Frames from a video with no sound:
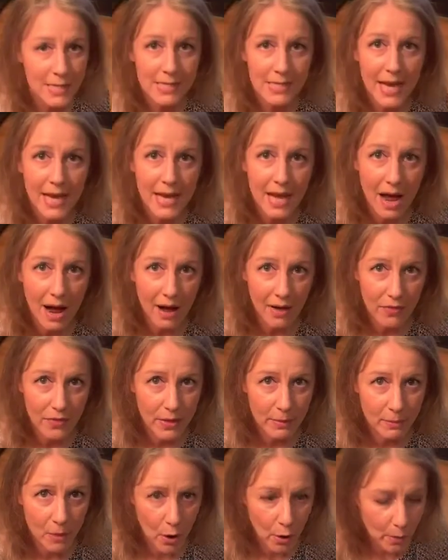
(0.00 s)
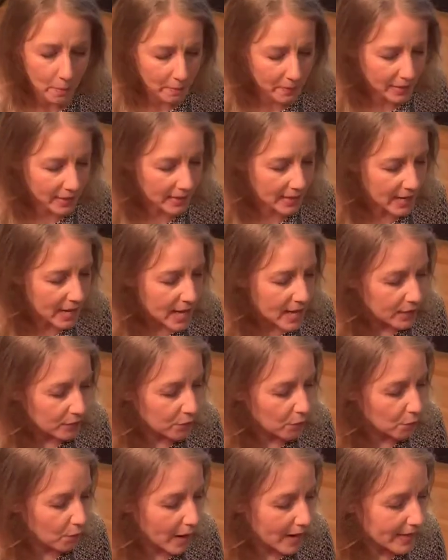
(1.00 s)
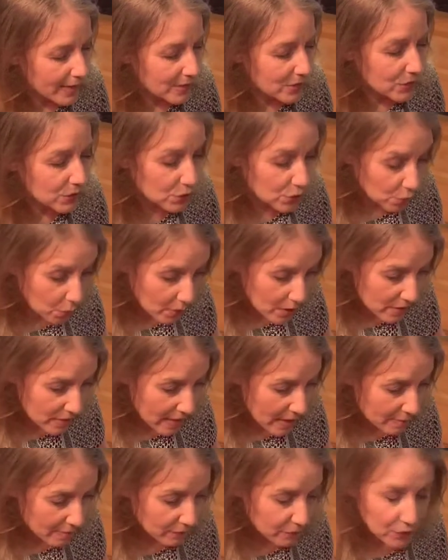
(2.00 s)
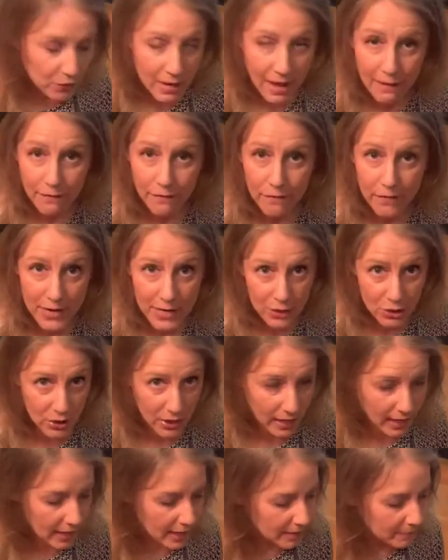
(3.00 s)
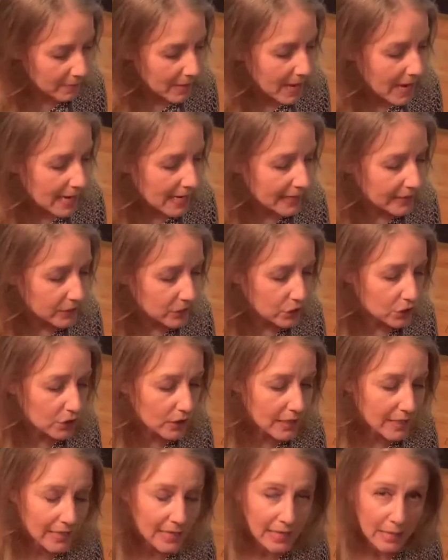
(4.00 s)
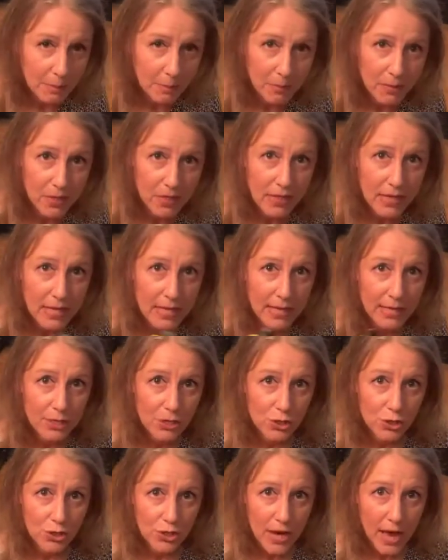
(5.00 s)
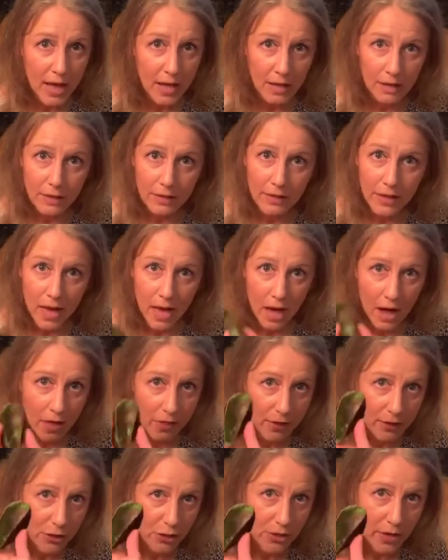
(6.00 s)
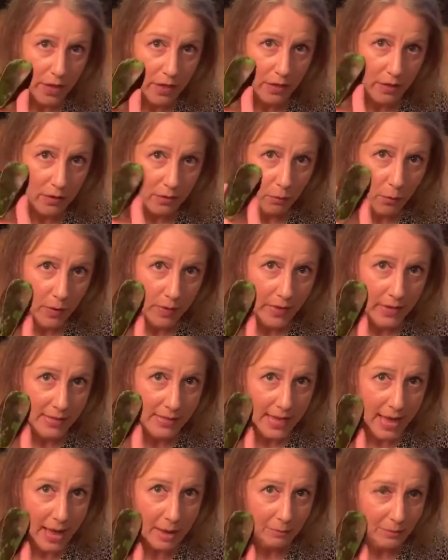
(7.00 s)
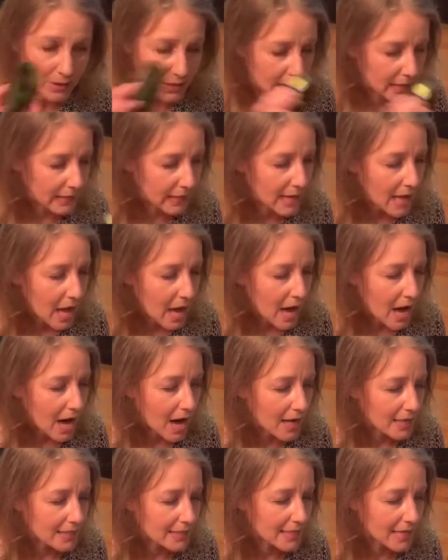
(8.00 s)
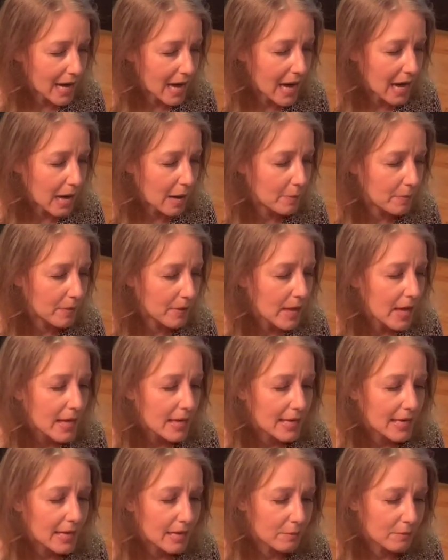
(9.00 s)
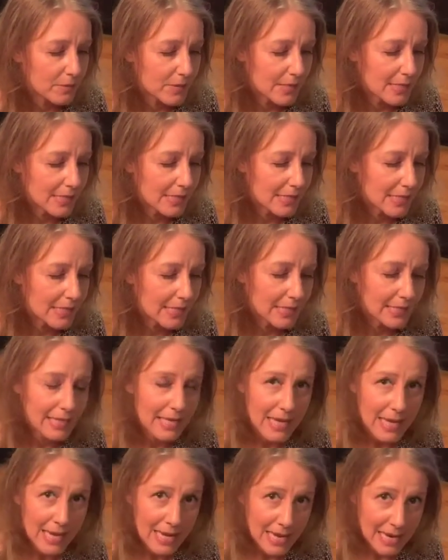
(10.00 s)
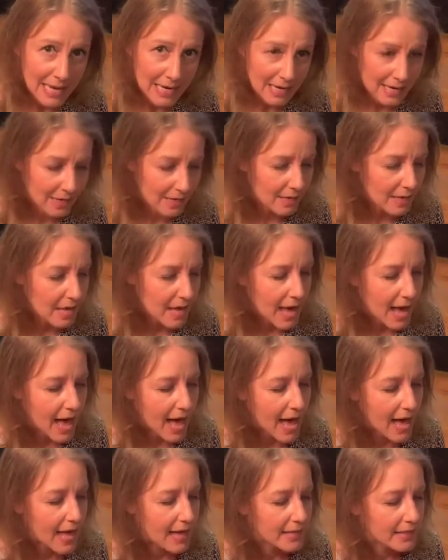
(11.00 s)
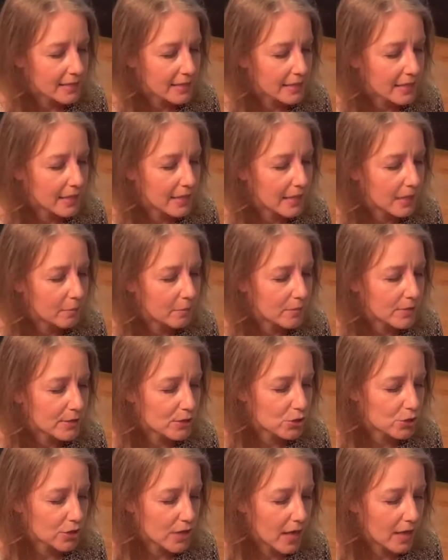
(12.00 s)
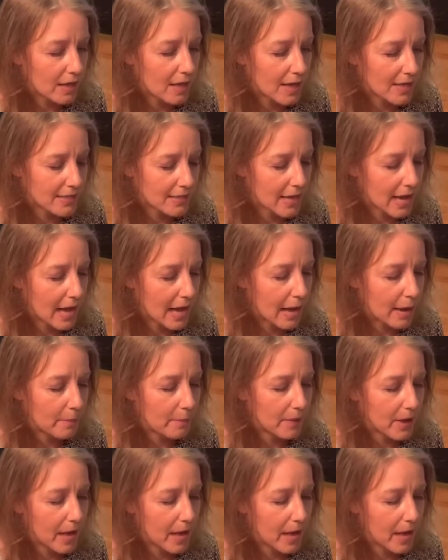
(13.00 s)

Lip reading: I cut them open, the way to store them, if you're not finishing it, is to keep the shell, the one that's empty, on top, keep the seed in, and keep the shell on top.